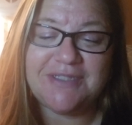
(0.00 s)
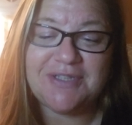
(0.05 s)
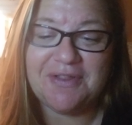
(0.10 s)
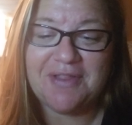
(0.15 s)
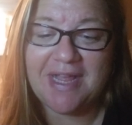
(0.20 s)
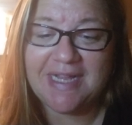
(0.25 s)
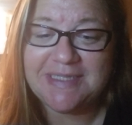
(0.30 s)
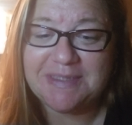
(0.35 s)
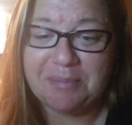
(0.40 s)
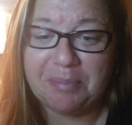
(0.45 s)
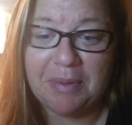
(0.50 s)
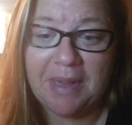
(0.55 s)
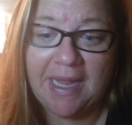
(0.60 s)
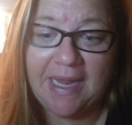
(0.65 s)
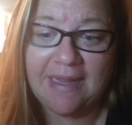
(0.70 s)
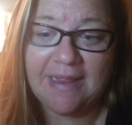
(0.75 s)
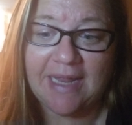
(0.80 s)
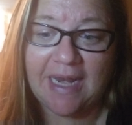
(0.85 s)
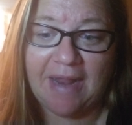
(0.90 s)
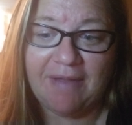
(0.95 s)
So that's a
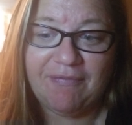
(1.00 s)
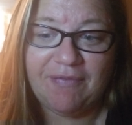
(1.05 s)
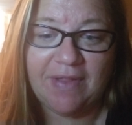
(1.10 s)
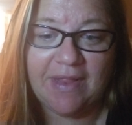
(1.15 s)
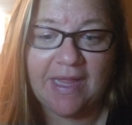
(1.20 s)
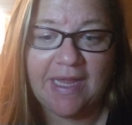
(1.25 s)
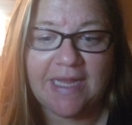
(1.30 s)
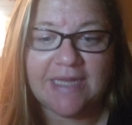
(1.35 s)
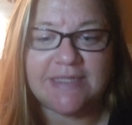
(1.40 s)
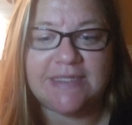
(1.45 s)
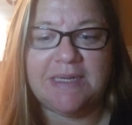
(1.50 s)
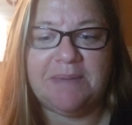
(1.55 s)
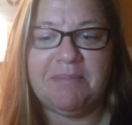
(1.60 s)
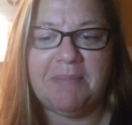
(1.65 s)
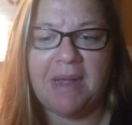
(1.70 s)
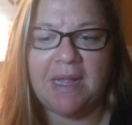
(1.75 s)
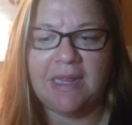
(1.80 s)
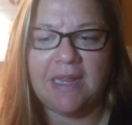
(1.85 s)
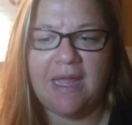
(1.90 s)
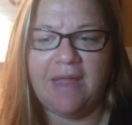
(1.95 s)
blank that I feel like is in
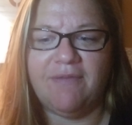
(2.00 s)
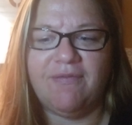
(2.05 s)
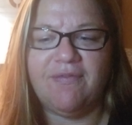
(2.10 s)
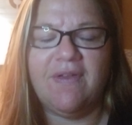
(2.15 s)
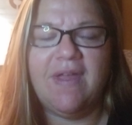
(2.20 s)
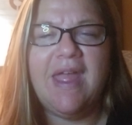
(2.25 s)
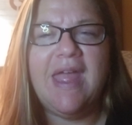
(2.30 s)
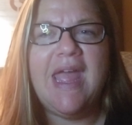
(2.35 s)
my life.